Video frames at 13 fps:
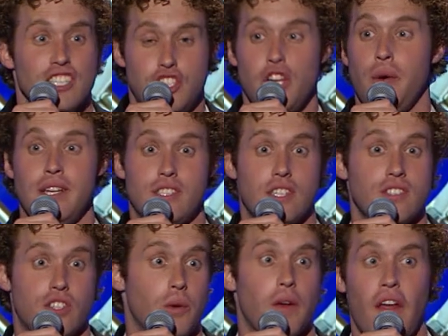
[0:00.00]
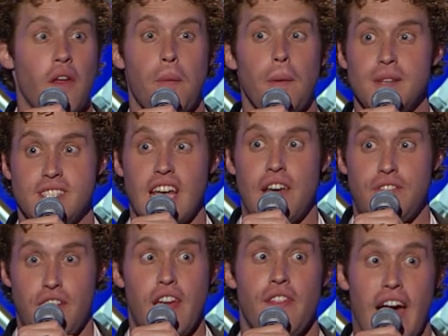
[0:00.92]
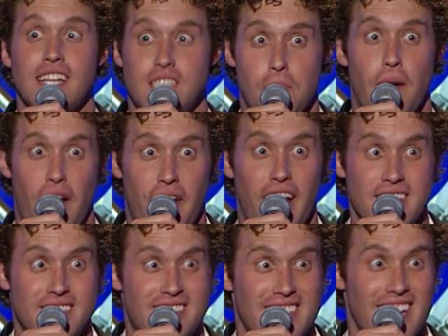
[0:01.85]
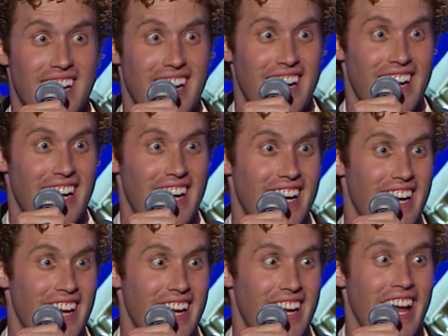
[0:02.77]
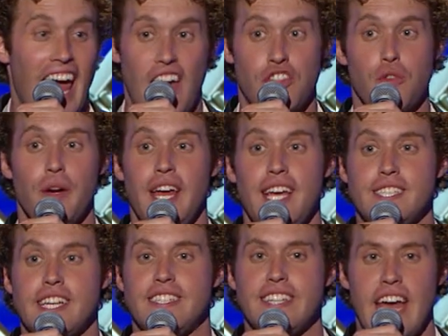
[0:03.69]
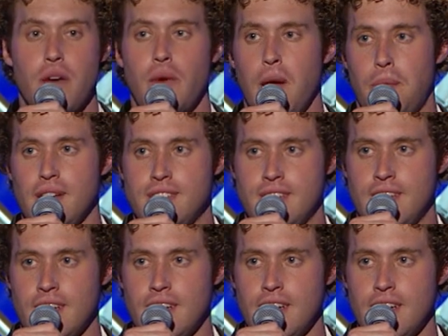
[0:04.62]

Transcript: Two, he's concerned with other people's safety. That's a bonus. And three, he's a date rapist.